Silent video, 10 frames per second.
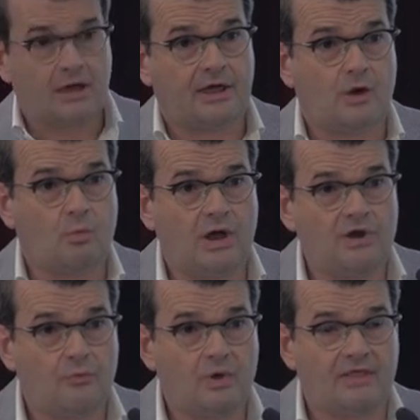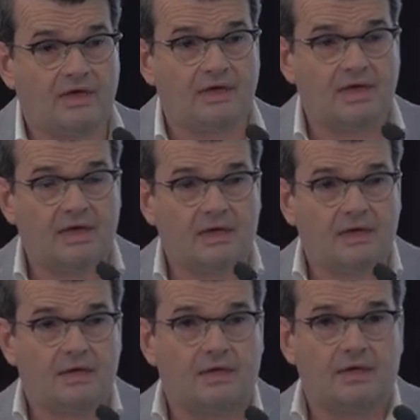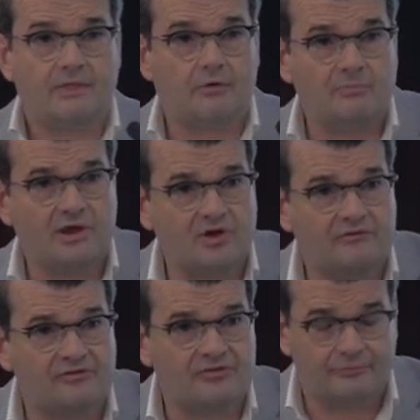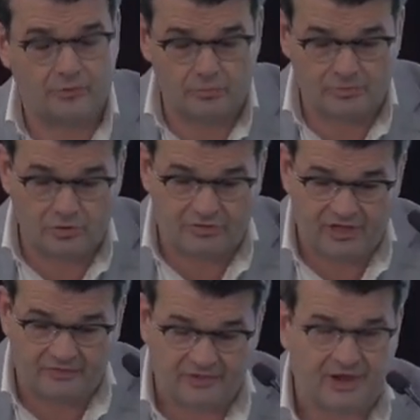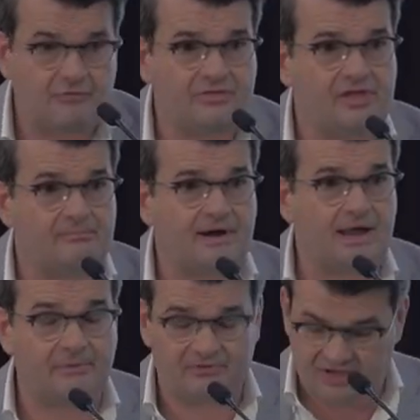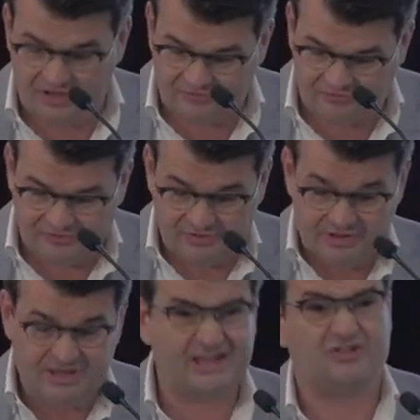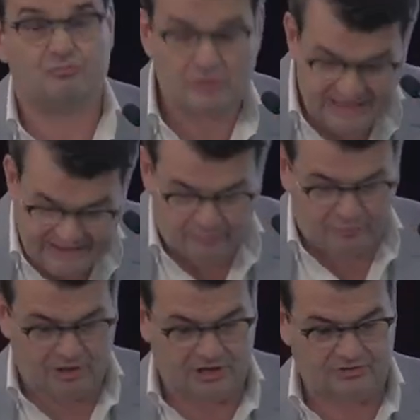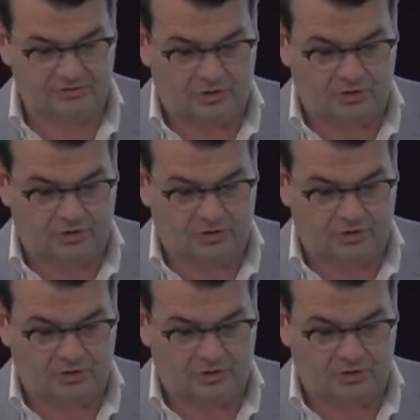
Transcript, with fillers: And I wonder whether there are many of us in the room who think that everything Parliament does is really the product